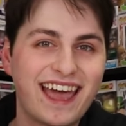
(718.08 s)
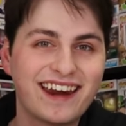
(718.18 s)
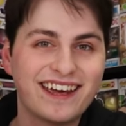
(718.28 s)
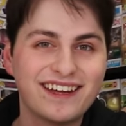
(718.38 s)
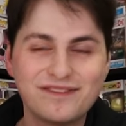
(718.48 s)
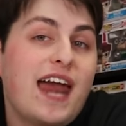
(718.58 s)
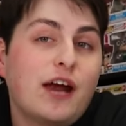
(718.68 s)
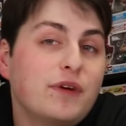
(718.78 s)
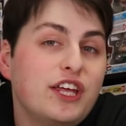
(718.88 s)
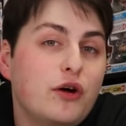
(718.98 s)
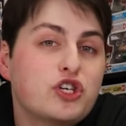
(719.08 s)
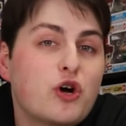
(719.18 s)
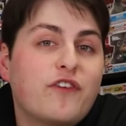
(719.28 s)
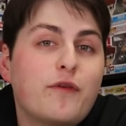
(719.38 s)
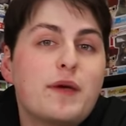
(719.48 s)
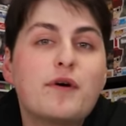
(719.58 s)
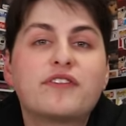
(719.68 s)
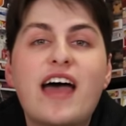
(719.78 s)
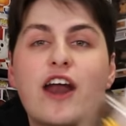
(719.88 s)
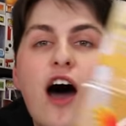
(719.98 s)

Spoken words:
get it. And I really don't show off amiibos that